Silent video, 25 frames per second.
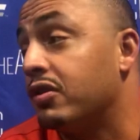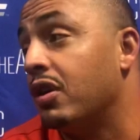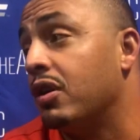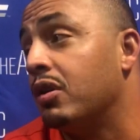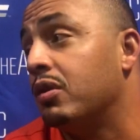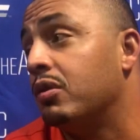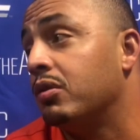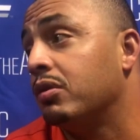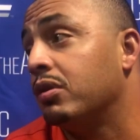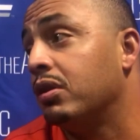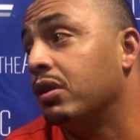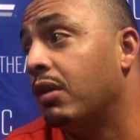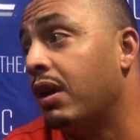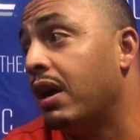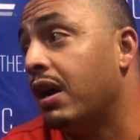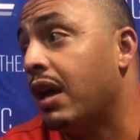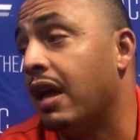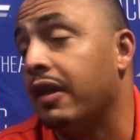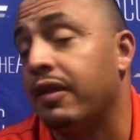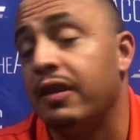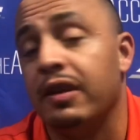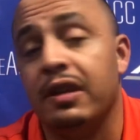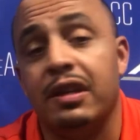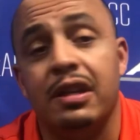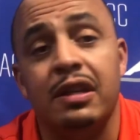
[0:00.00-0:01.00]
so. You know,
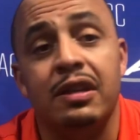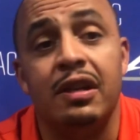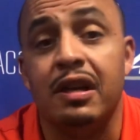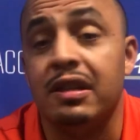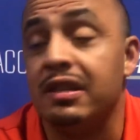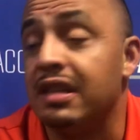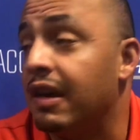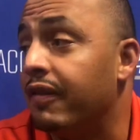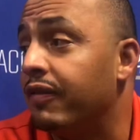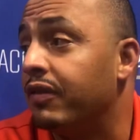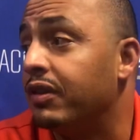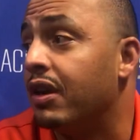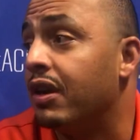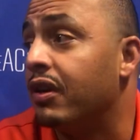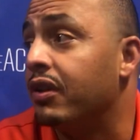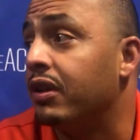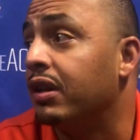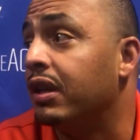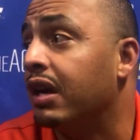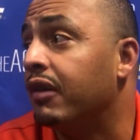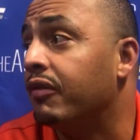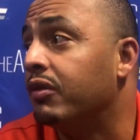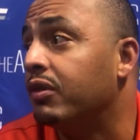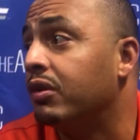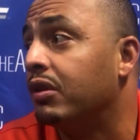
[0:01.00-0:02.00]
I think he does have another
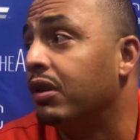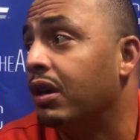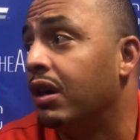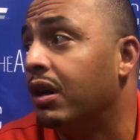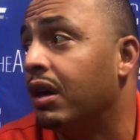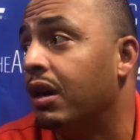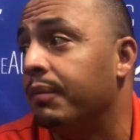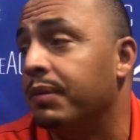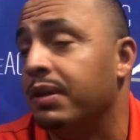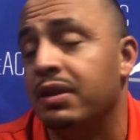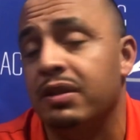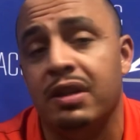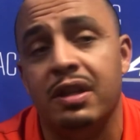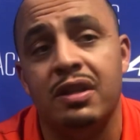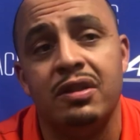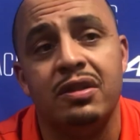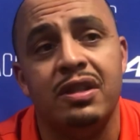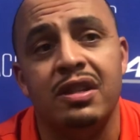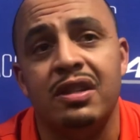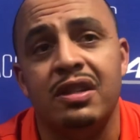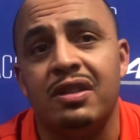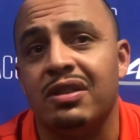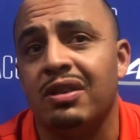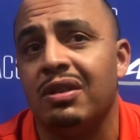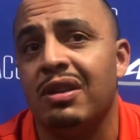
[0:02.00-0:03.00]
level.
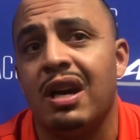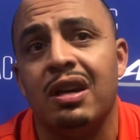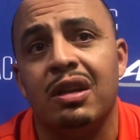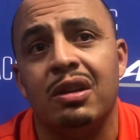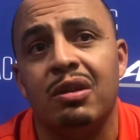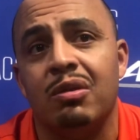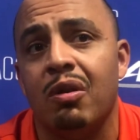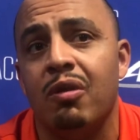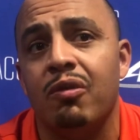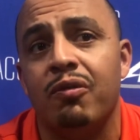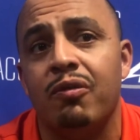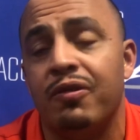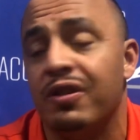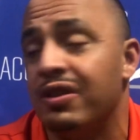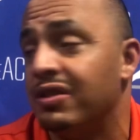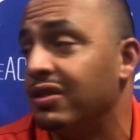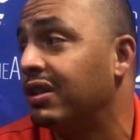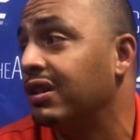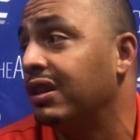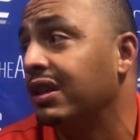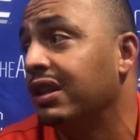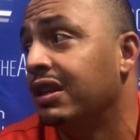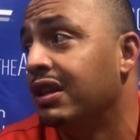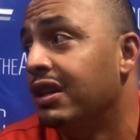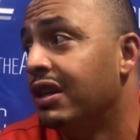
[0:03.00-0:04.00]
He's still got to grow
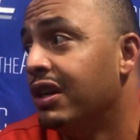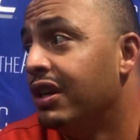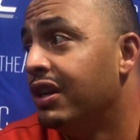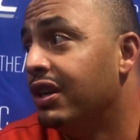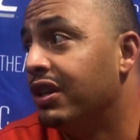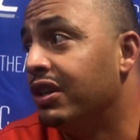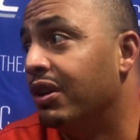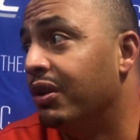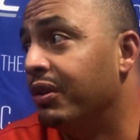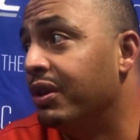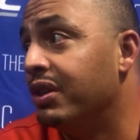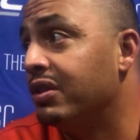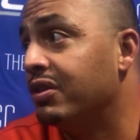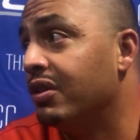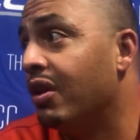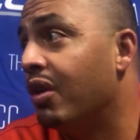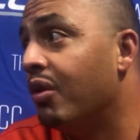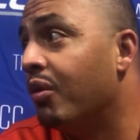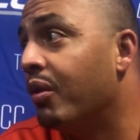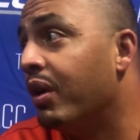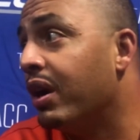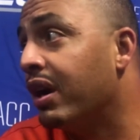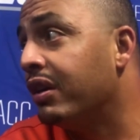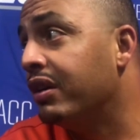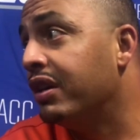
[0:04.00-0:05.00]
physically. You know, he's
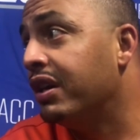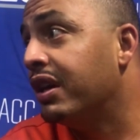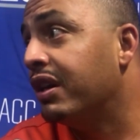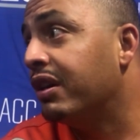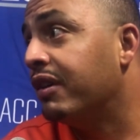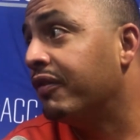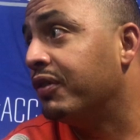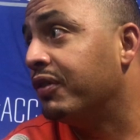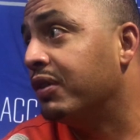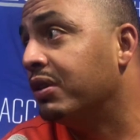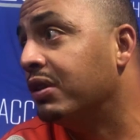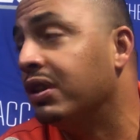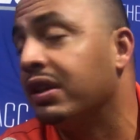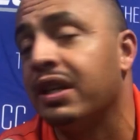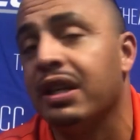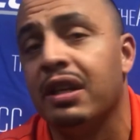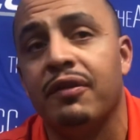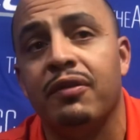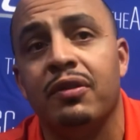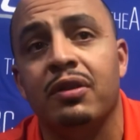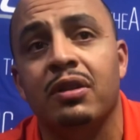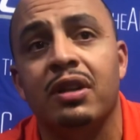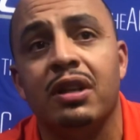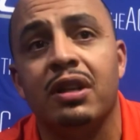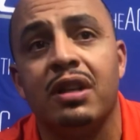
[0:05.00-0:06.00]
nowhere near. If you
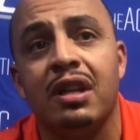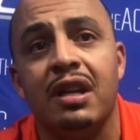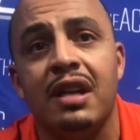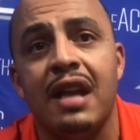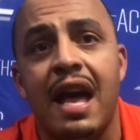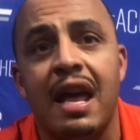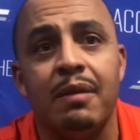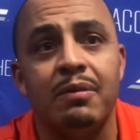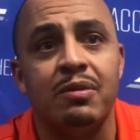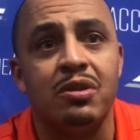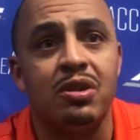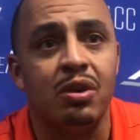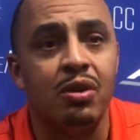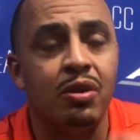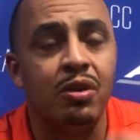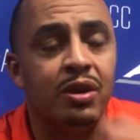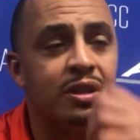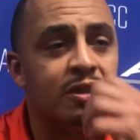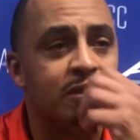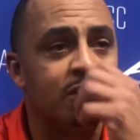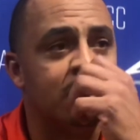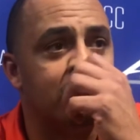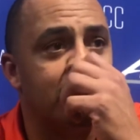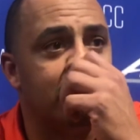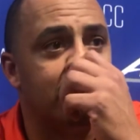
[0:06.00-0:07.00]
look at an Adam
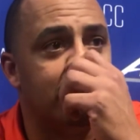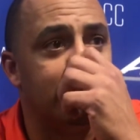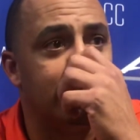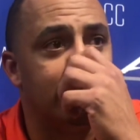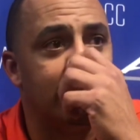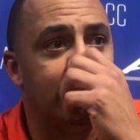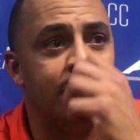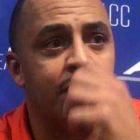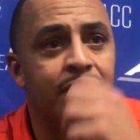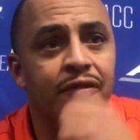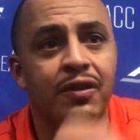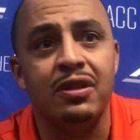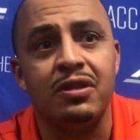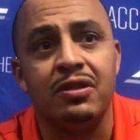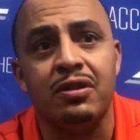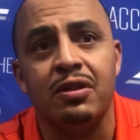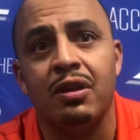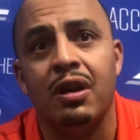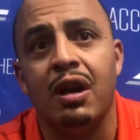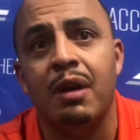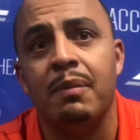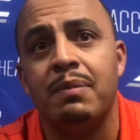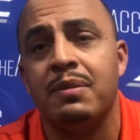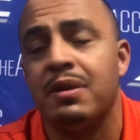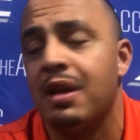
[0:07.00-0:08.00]
Choice and
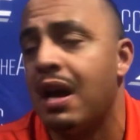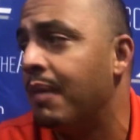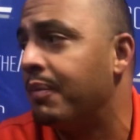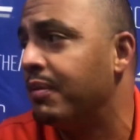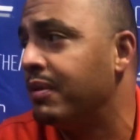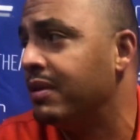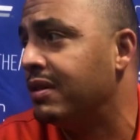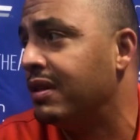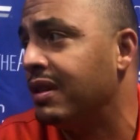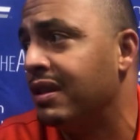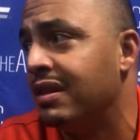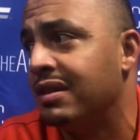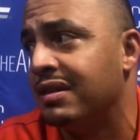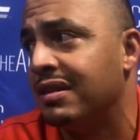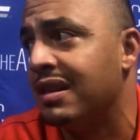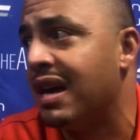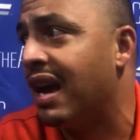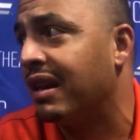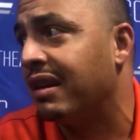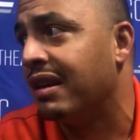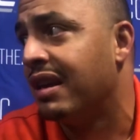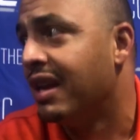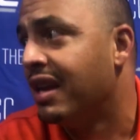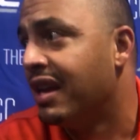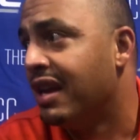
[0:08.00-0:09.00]
Feaster up top, he's
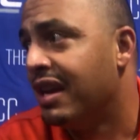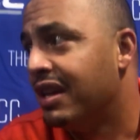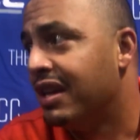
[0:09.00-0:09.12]
not.